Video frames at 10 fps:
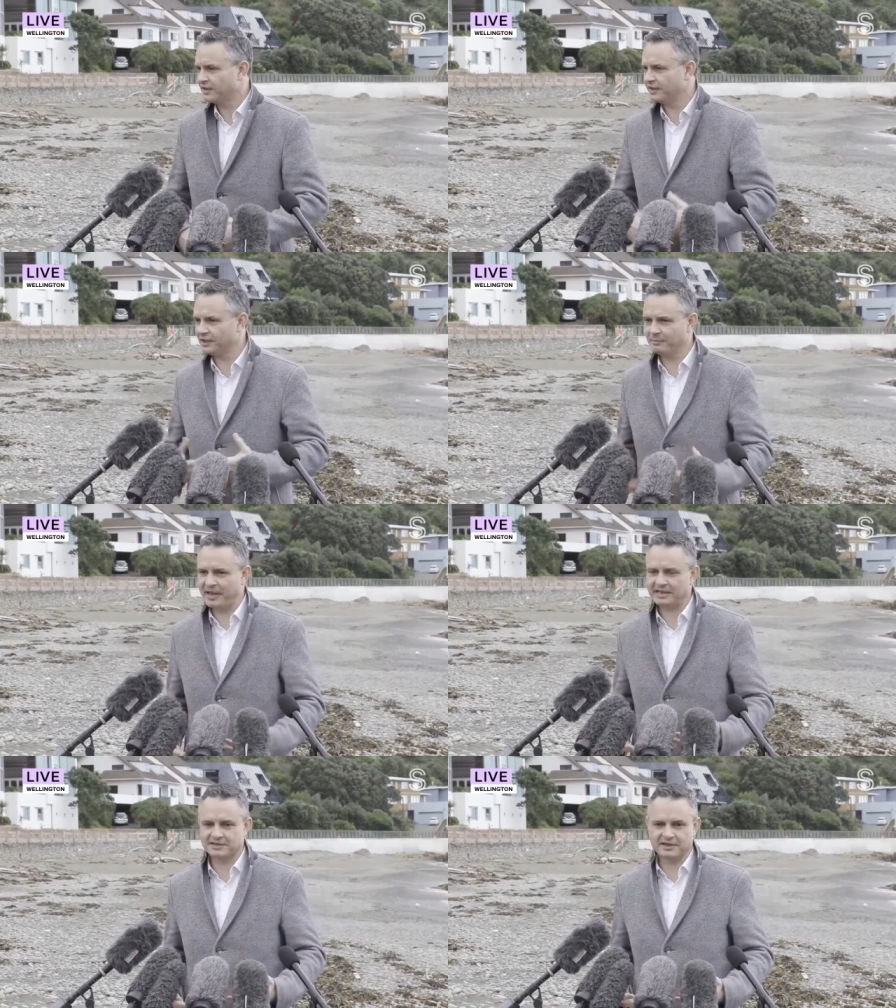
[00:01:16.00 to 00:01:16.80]
the
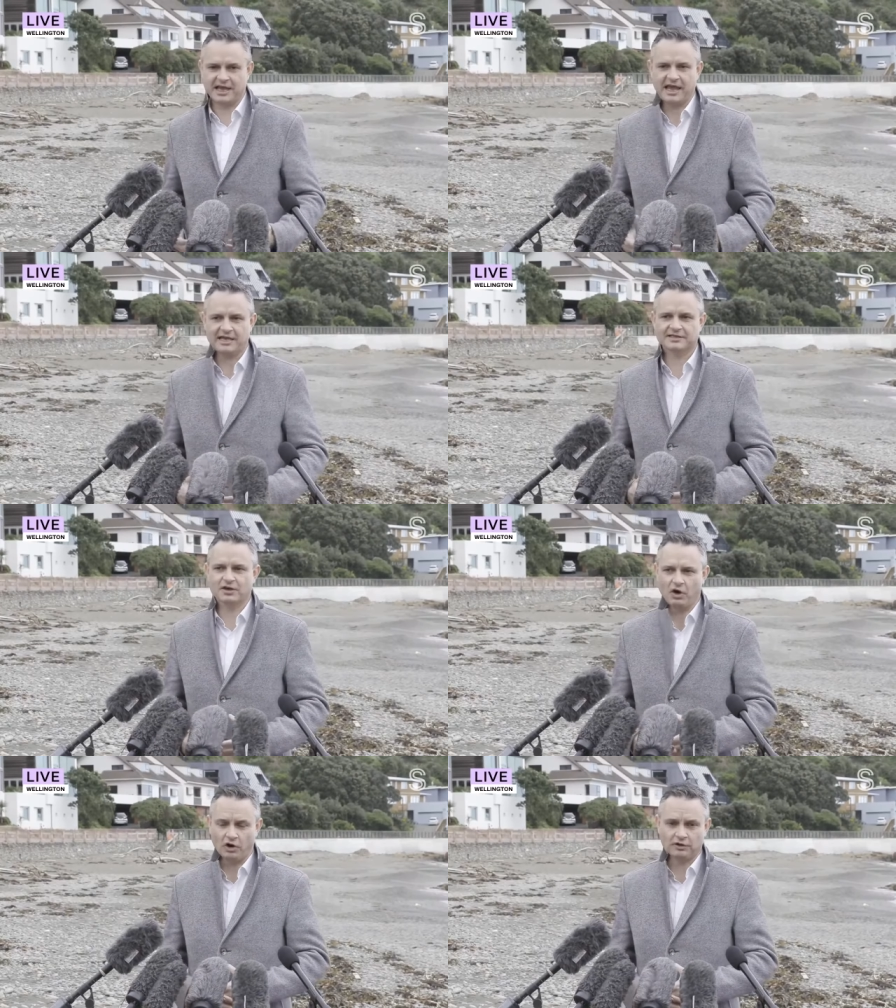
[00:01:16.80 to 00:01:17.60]
impacts that that has
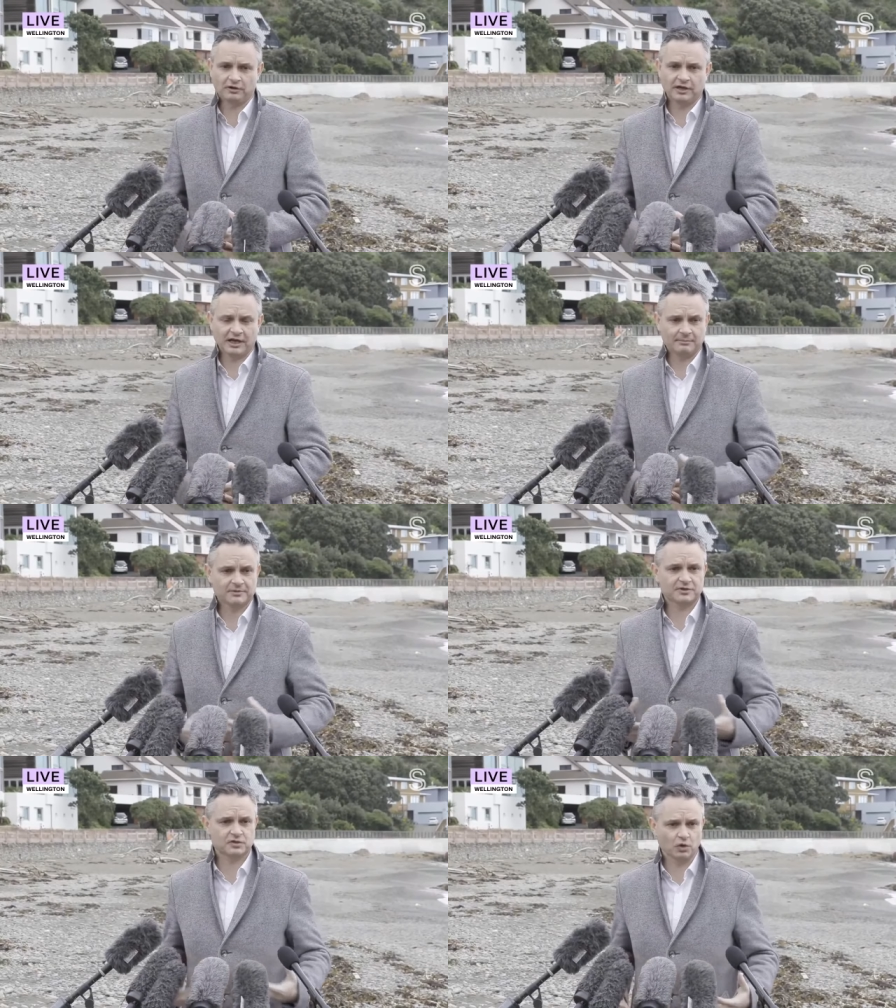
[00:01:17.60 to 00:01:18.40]
on
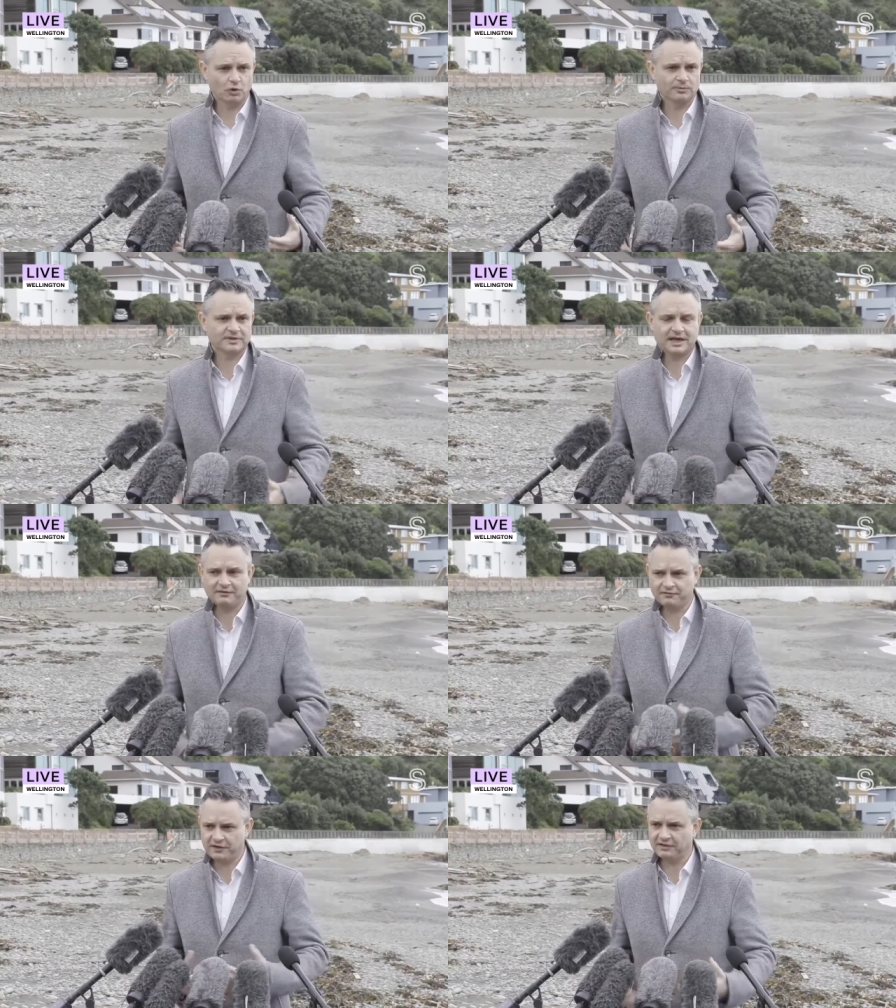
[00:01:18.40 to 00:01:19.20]
um, storms
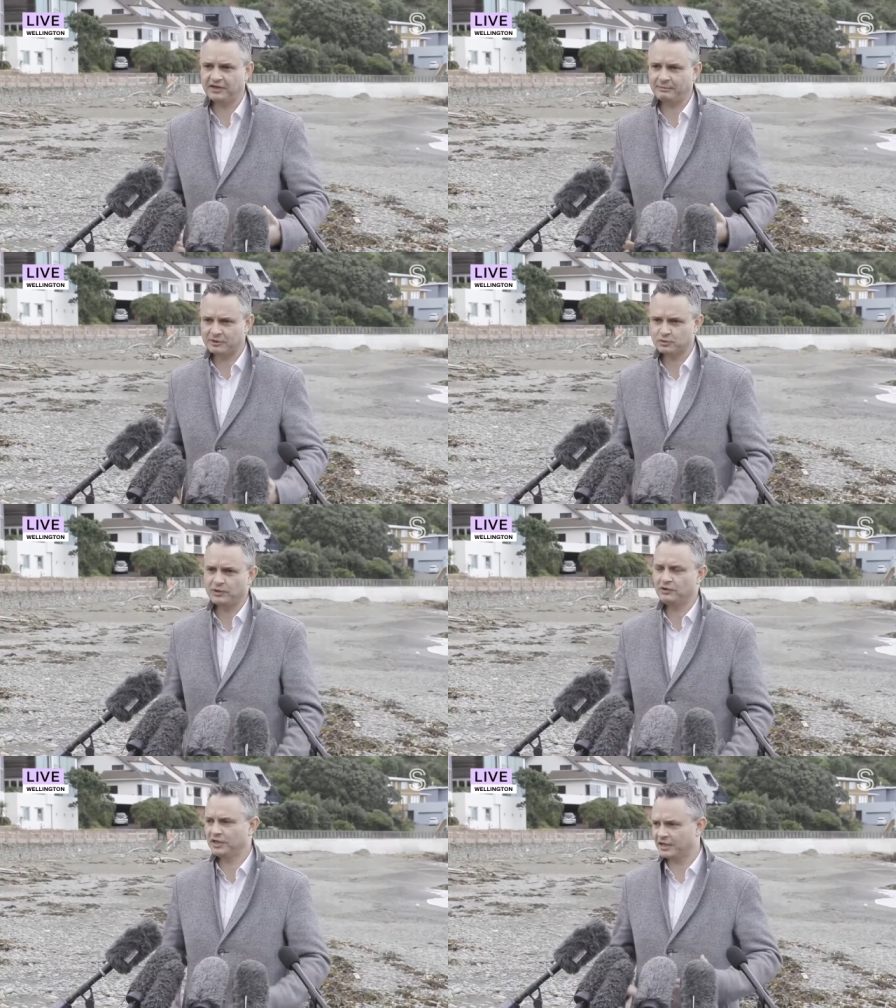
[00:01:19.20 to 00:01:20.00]
and flood damage
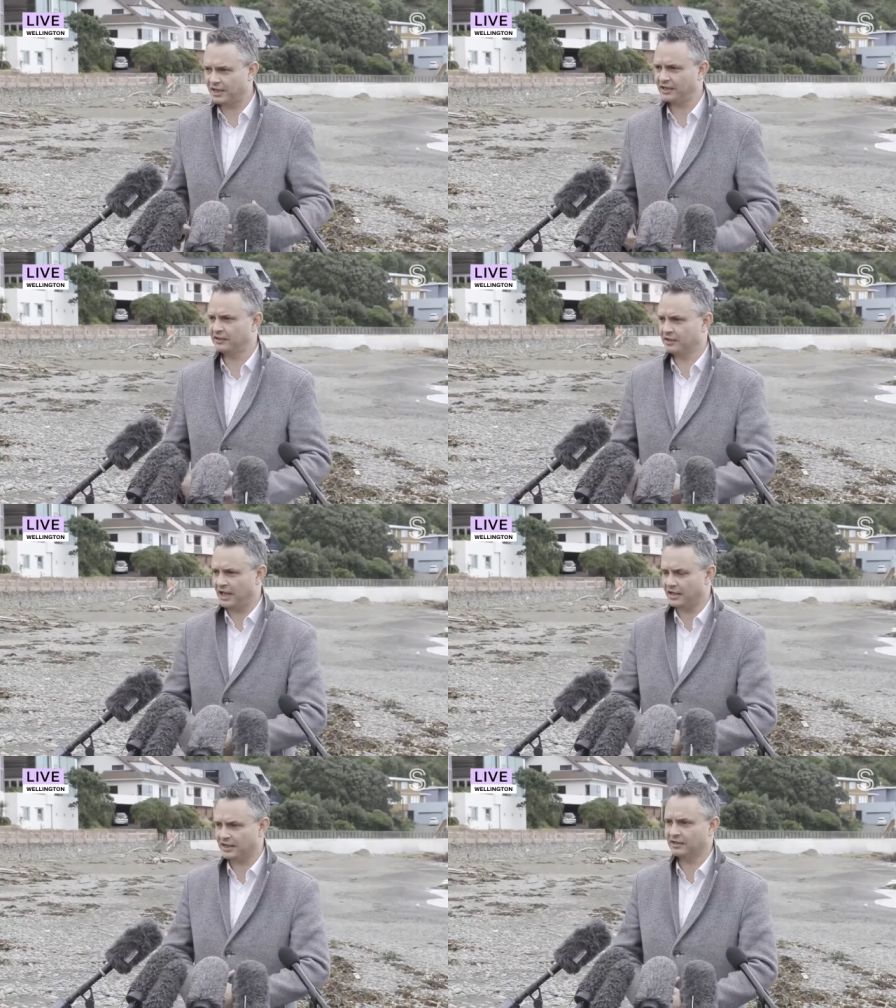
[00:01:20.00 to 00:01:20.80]
when you get king,
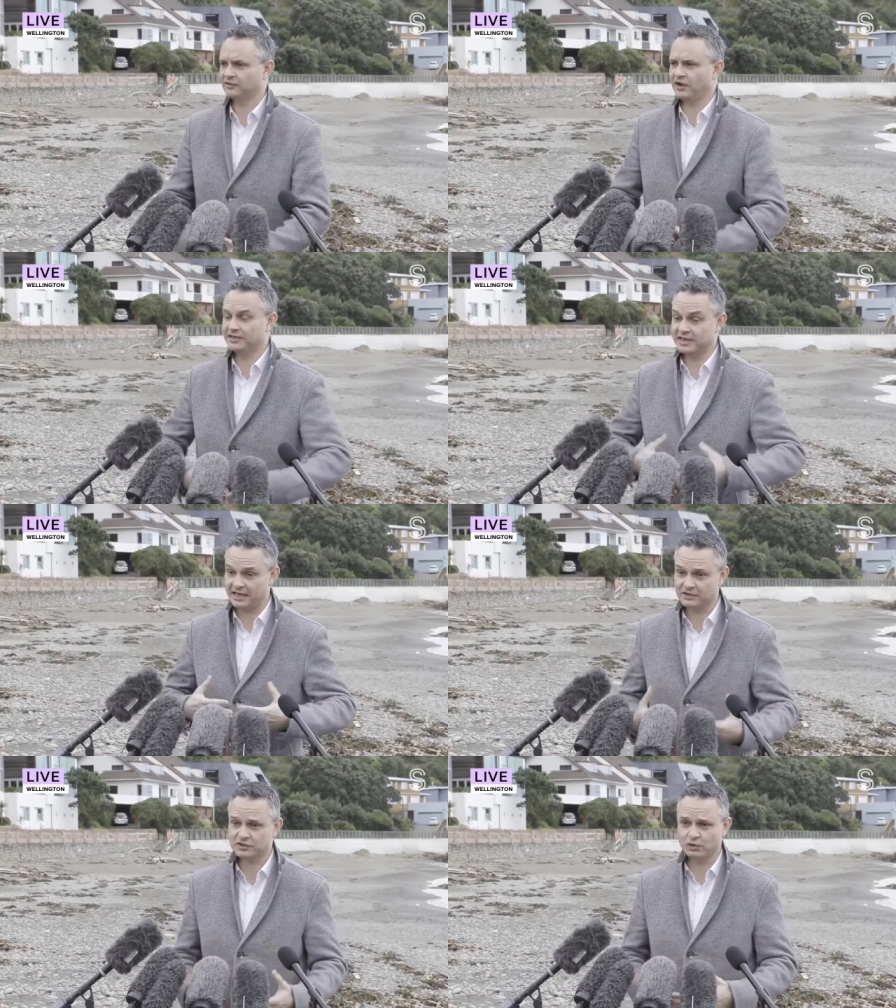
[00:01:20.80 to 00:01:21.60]
uh, king tides
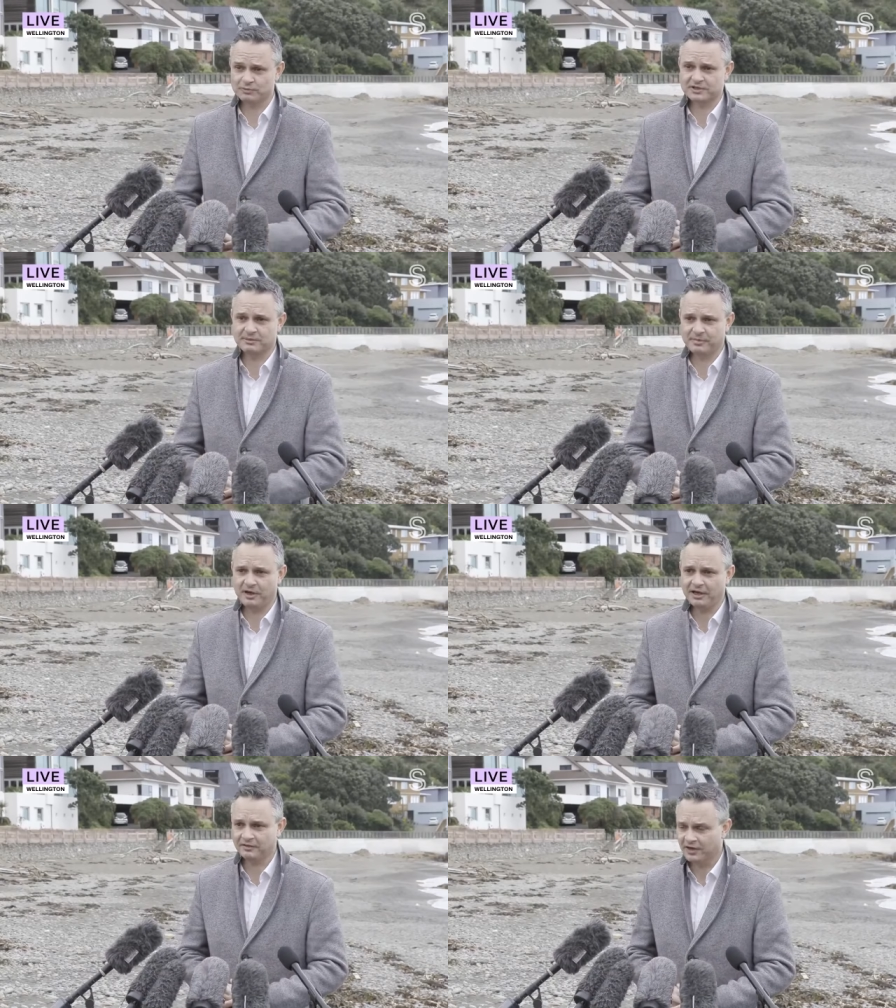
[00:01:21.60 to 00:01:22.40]
and storms
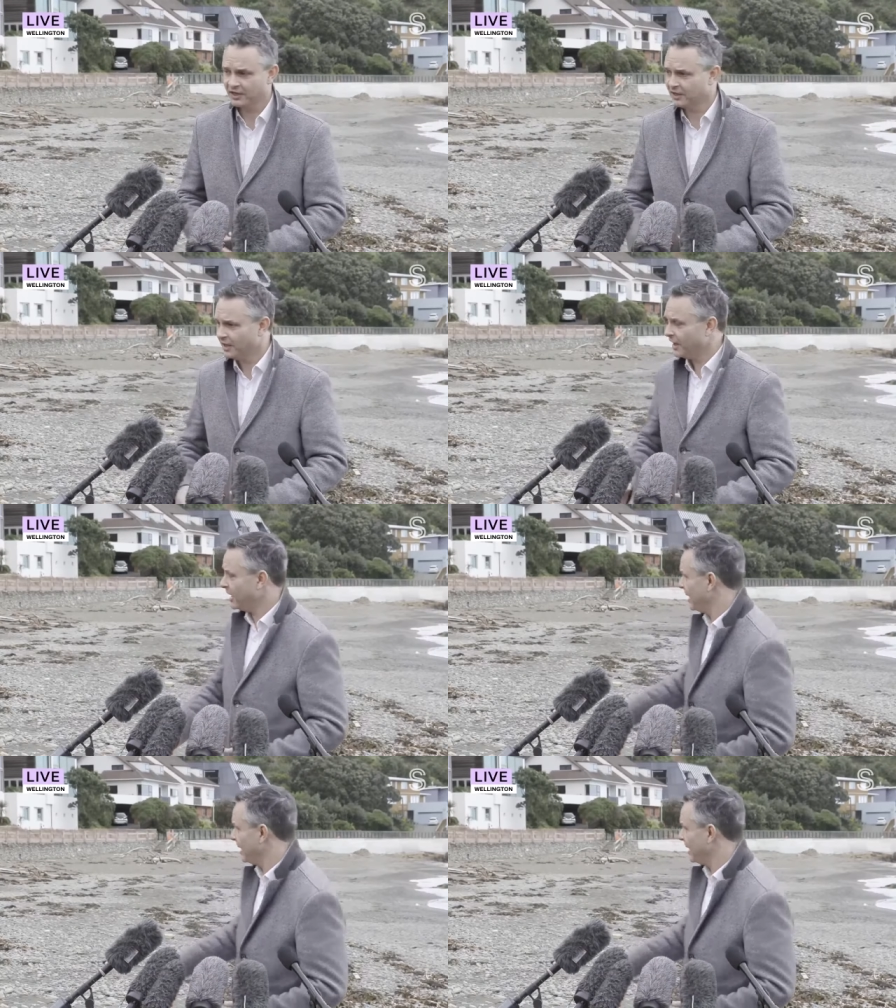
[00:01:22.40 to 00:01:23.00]
combined. Uh,